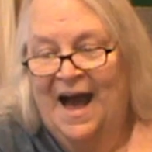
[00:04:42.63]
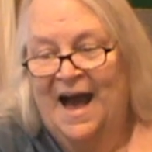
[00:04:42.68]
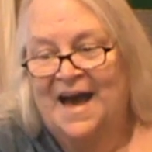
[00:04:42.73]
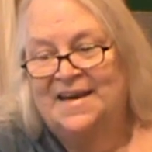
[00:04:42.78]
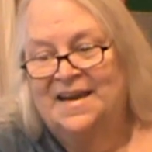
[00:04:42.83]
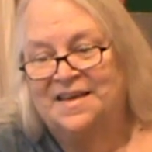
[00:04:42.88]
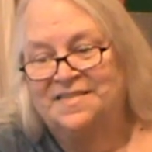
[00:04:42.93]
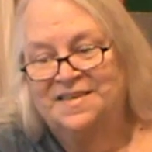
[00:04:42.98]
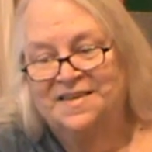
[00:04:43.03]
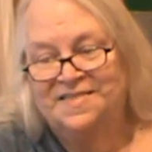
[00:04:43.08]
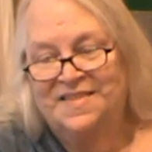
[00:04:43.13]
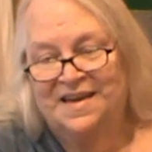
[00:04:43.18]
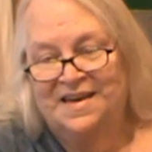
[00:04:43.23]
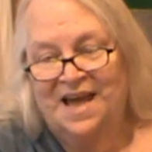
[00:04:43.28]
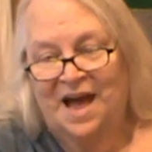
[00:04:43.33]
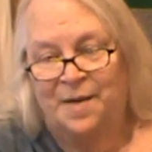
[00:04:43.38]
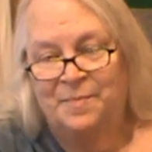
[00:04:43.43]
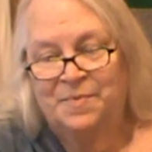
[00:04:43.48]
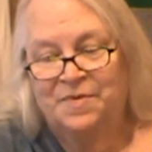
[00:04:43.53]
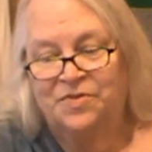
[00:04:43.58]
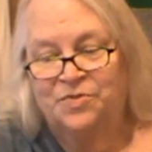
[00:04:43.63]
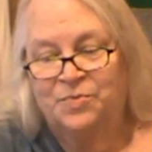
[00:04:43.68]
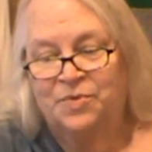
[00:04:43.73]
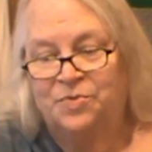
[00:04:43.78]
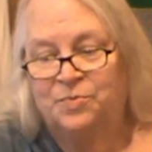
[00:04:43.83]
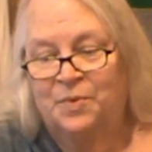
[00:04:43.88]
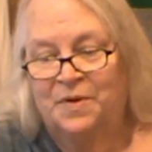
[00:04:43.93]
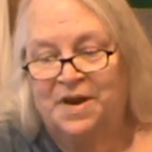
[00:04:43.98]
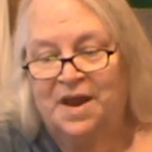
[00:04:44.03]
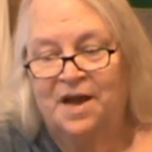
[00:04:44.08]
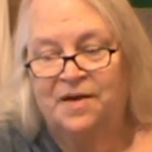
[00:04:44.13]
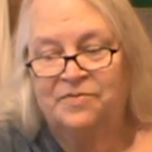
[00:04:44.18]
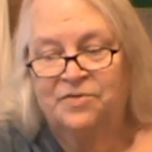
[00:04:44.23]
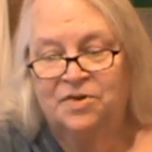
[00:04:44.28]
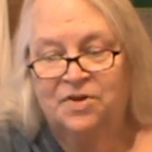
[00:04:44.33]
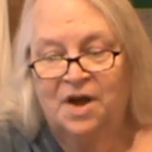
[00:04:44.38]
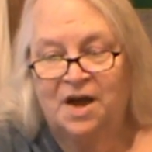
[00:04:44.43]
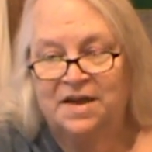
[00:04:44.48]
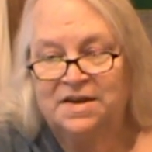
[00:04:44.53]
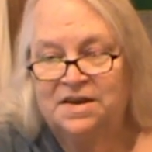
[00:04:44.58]
And I think that happens with
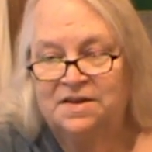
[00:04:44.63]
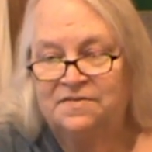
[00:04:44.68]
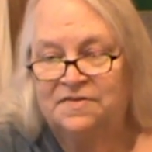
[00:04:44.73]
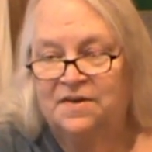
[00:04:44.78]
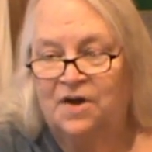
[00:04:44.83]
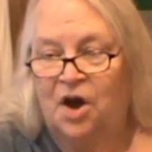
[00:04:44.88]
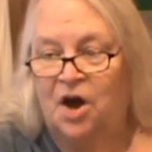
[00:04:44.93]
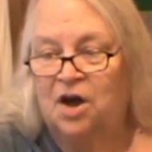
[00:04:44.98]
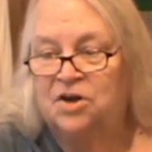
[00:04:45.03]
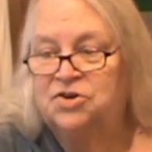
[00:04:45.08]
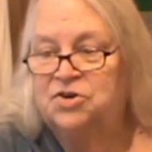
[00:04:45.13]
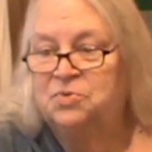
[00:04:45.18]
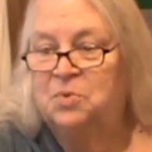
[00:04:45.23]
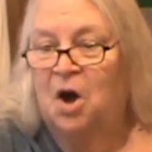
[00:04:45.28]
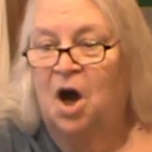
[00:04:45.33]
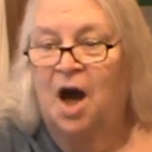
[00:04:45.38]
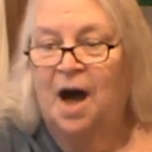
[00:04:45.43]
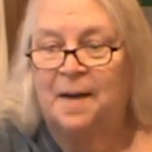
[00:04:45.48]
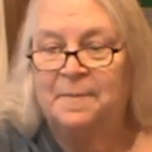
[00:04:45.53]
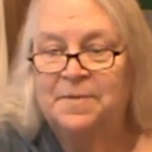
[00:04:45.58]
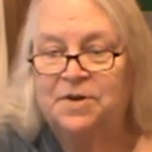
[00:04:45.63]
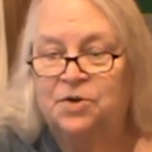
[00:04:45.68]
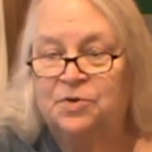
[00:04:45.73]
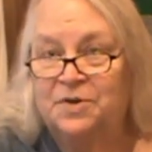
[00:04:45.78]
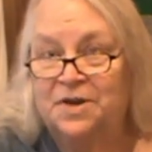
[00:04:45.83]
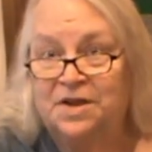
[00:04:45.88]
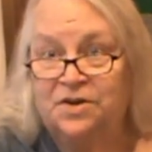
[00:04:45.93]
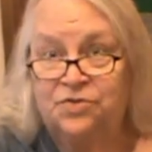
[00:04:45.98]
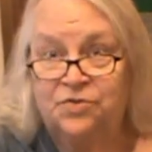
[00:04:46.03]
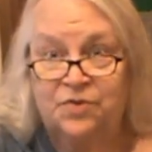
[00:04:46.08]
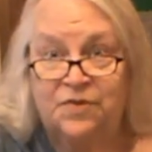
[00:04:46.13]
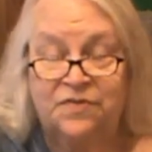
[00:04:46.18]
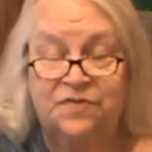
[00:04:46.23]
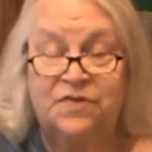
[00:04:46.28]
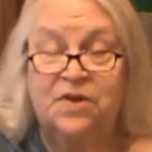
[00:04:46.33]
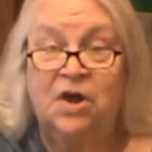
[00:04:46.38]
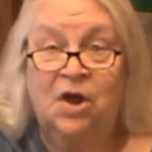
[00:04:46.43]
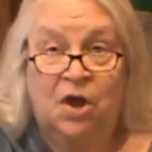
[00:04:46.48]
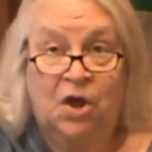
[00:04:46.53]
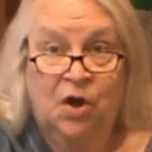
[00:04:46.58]
whatever kind of a new hobby or
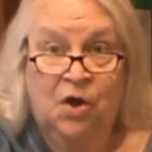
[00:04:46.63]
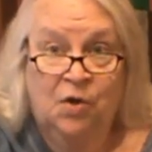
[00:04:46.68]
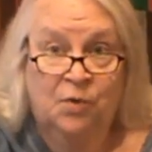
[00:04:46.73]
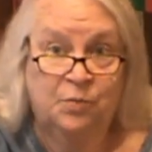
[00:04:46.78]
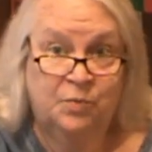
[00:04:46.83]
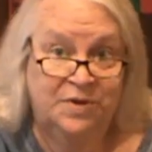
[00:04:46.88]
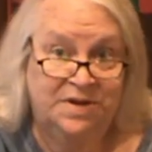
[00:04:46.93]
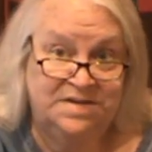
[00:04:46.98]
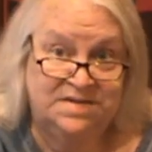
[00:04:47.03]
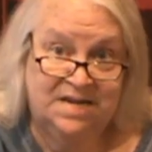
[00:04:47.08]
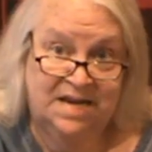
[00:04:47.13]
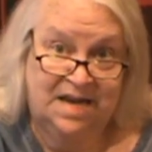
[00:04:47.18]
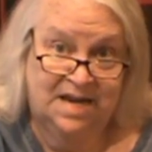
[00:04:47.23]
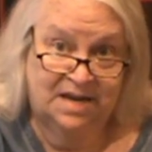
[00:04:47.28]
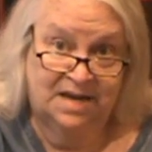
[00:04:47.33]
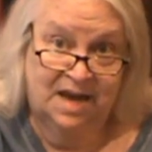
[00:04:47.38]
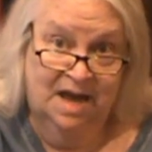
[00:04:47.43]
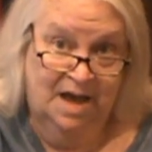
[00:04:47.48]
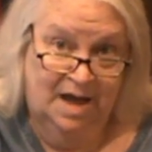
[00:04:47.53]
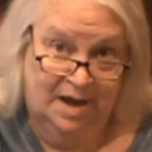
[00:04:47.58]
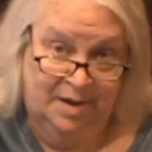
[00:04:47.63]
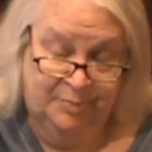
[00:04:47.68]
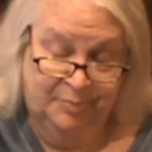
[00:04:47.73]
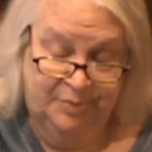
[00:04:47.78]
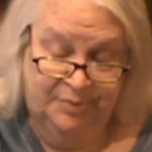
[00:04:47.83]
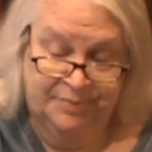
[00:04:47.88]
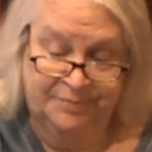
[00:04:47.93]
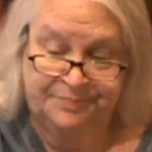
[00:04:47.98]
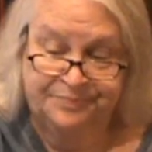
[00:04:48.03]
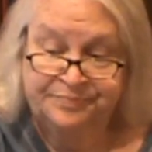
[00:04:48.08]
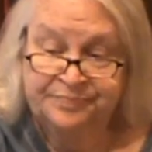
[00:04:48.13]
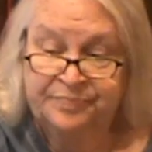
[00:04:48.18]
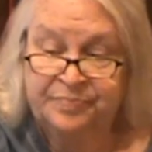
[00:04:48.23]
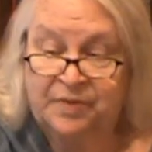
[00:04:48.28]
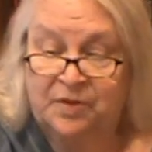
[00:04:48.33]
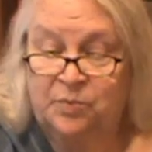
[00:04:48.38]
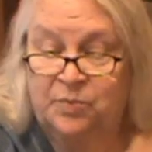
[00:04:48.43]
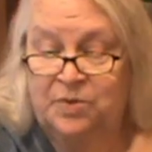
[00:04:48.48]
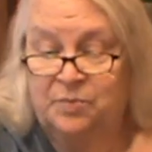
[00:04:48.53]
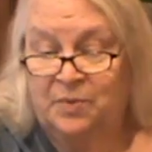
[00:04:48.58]
interest we take up.
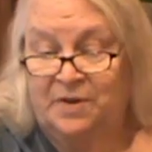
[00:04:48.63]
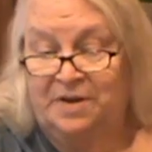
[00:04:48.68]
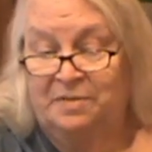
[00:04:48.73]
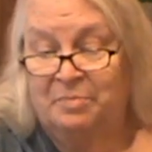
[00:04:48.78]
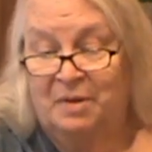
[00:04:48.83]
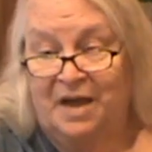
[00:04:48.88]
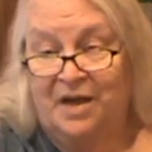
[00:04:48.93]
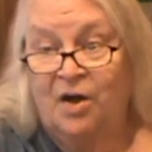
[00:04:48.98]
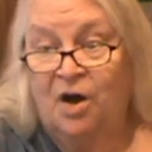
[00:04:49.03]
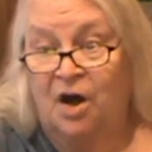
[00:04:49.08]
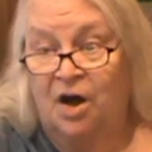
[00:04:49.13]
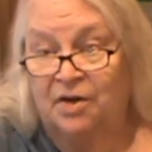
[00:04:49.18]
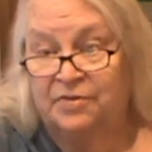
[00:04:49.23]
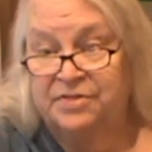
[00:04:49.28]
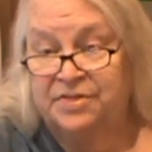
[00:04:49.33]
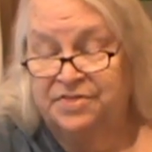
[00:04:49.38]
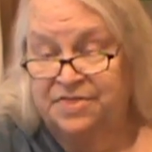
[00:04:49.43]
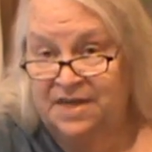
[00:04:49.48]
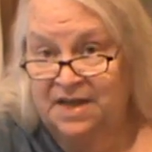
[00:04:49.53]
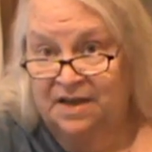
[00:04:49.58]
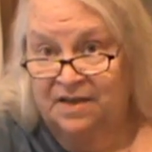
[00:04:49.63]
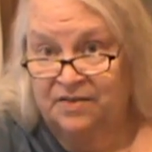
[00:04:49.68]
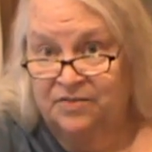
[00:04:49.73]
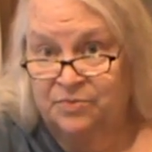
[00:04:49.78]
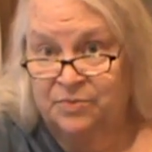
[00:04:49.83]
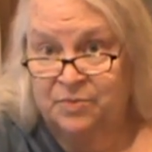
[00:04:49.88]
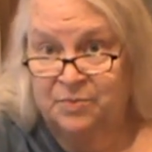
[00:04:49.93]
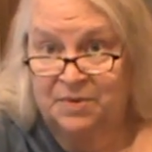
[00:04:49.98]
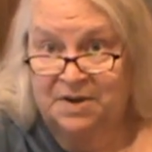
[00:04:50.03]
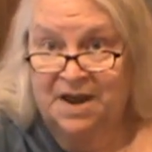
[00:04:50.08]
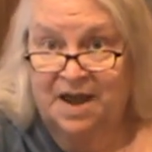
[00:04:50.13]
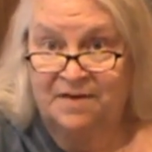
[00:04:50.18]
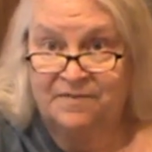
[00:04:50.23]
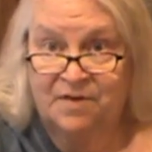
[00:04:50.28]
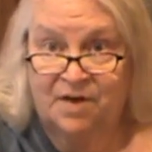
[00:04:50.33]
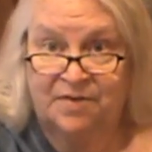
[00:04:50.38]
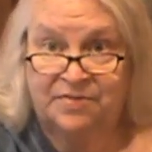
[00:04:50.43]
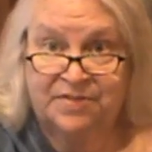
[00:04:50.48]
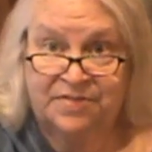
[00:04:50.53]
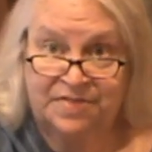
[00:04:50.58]
We want to buy all the things. We want to have
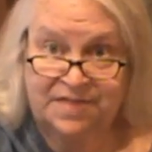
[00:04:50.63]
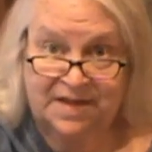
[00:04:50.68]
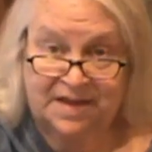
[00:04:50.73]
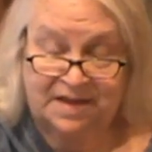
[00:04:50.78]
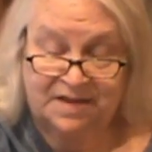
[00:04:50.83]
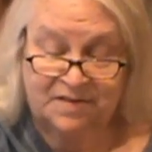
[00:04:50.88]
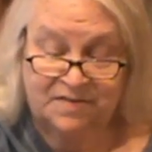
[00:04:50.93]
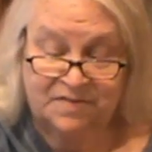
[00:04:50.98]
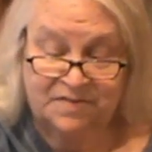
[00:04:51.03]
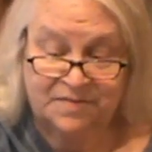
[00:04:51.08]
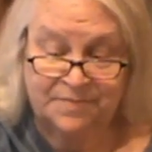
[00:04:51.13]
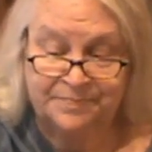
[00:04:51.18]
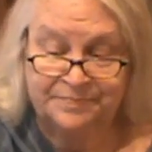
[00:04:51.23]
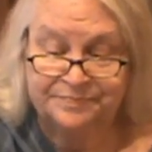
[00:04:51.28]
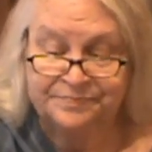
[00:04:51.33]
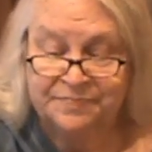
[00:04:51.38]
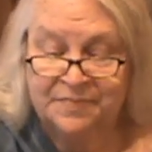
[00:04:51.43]
all the things.